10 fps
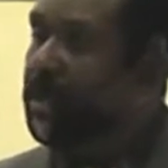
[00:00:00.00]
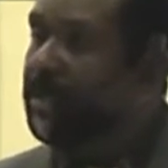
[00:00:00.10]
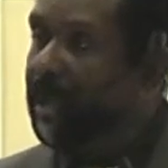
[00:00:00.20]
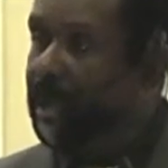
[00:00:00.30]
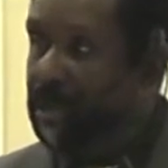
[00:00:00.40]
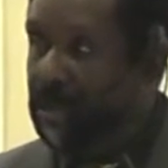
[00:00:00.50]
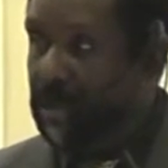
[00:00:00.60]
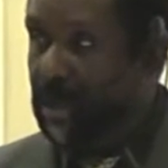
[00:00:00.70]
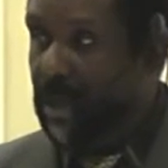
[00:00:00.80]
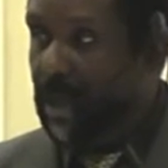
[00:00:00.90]
and
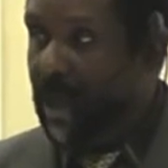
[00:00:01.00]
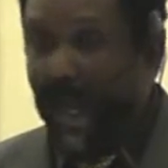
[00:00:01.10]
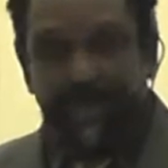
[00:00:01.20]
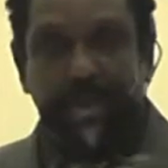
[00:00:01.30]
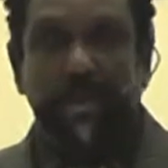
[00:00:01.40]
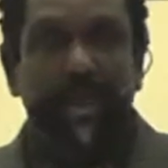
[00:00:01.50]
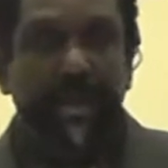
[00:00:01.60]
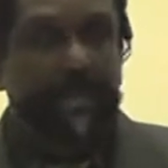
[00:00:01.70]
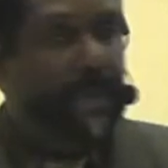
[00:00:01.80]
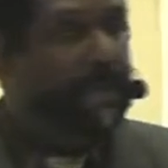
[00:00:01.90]
tribulations. I told
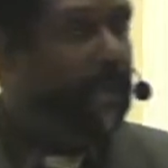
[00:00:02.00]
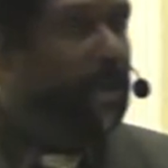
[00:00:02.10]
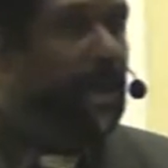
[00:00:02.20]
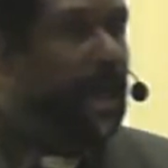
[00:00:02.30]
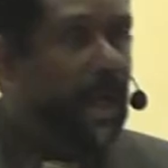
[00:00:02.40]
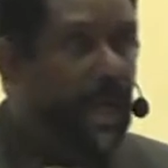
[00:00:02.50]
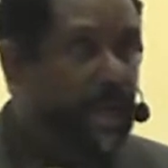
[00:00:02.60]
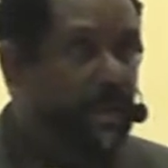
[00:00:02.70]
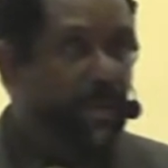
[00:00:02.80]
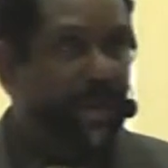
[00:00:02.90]
other people,
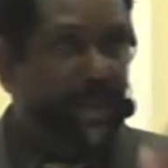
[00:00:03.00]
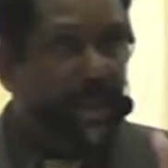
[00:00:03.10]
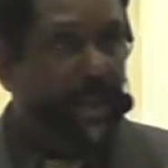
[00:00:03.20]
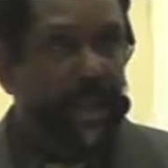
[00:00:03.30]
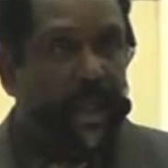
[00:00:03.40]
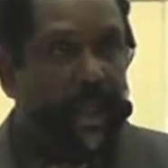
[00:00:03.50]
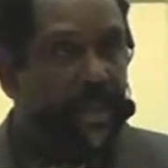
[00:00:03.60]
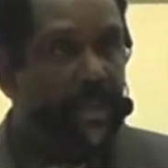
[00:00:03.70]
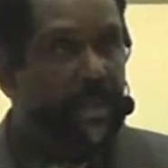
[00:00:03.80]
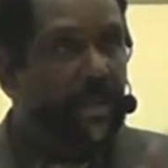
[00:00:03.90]
uh, Juanita
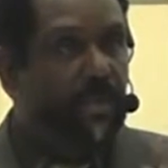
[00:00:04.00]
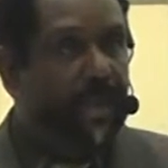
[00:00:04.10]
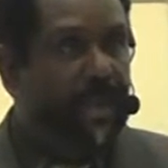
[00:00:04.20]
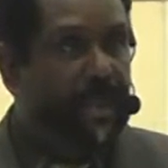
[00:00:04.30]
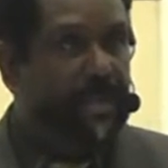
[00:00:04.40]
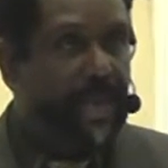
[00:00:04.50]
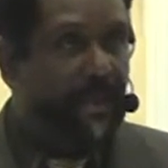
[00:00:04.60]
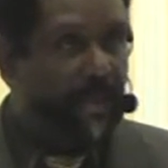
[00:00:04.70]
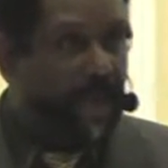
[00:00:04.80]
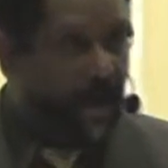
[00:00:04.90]
is, is a witness
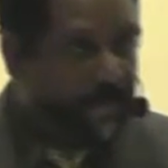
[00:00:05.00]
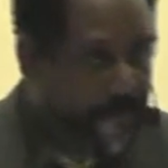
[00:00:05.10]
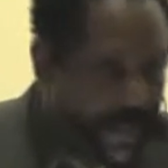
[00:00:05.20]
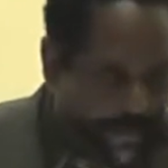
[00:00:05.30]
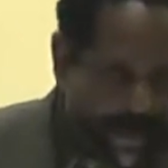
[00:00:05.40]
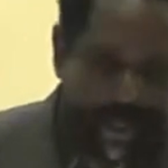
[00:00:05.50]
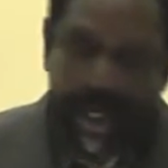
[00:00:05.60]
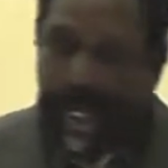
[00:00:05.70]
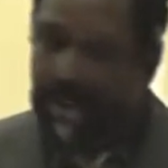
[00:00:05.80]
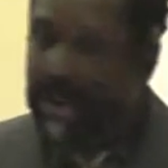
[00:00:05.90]
that when her
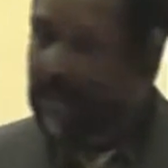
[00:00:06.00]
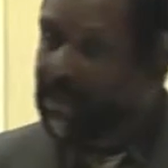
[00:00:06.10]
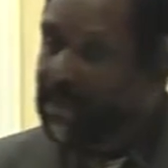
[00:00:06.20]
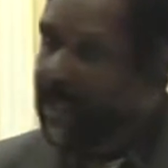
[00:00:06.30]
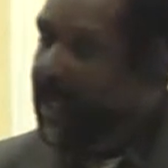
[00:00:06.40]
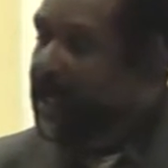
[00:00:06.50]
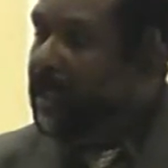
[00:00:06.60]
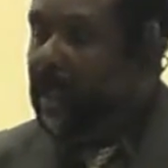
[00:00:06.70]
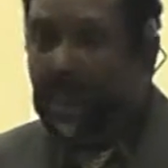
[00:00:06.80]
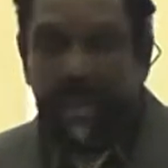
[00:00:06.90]
baby, amen, was
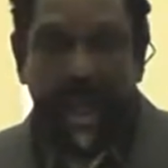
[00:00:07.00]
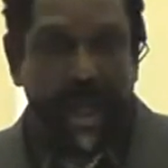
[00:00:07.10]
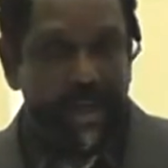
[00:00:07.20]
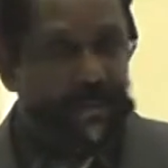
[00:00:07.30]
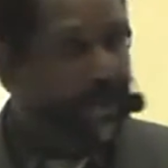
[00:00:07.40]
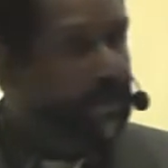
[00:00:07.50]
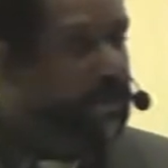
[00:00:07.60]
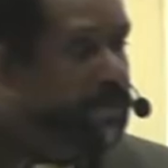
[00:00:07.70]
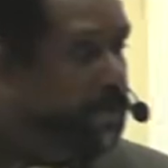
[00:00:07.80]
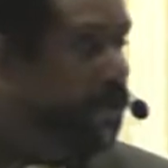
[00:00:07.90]
laying in the hospital,
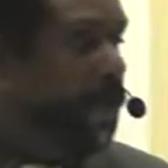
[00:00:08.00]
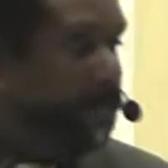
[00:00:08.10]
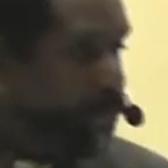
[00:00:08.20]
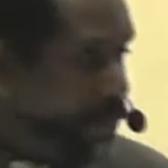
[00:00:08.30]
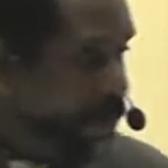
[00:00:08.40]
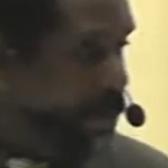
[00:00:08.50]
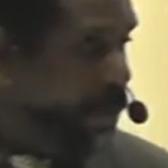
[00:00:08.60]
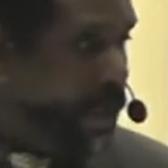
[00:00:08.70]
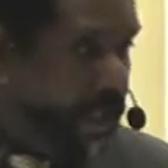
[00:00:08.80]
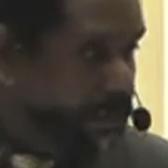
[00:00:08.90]
new,
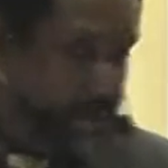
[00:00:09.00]
pregnant, he